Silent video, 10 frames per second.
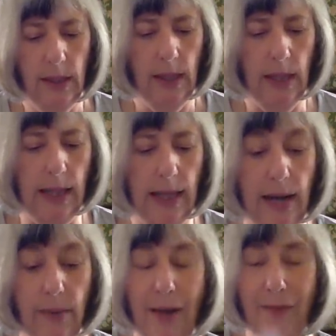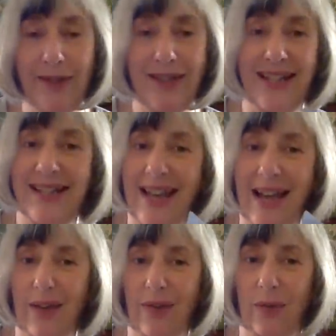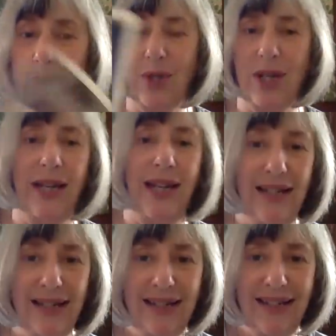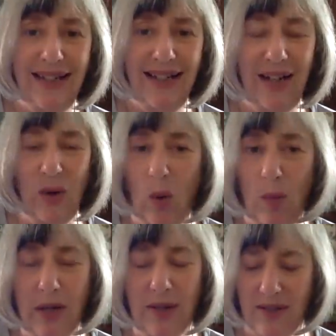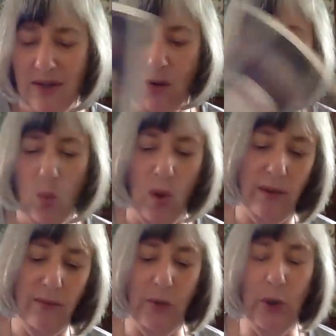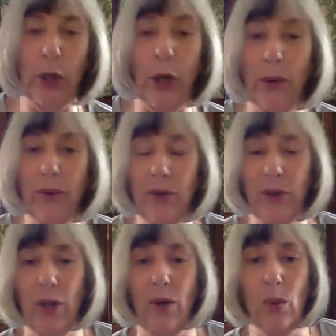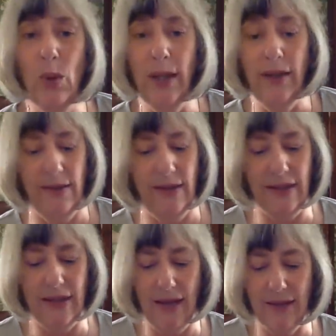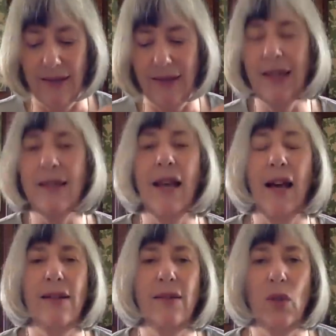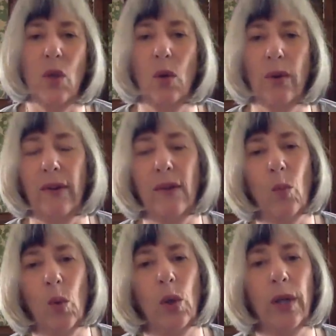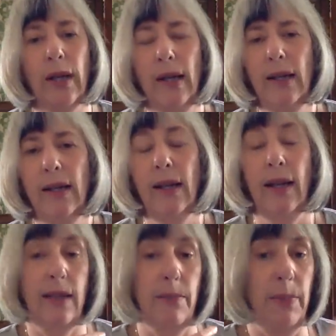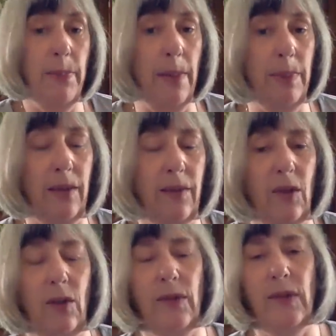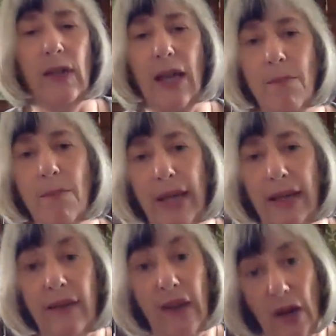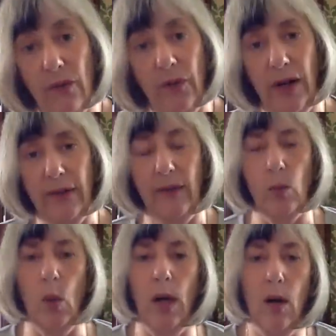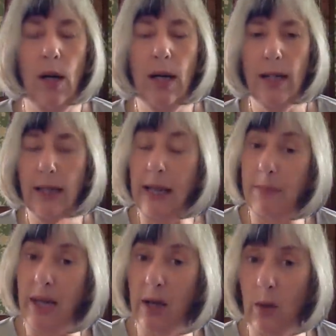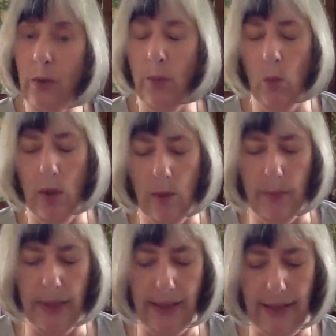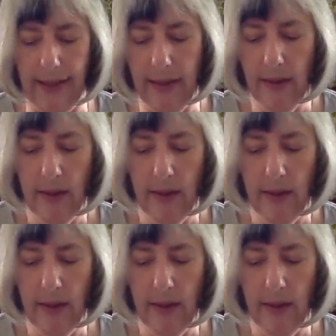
Uh, and we have the sixth house routine, uh, almost what? Virgo, Virgo ruling the sixth house. The sixth house, of course, is work. It can be public service, it can be sacrifice as well, it can be health and well being.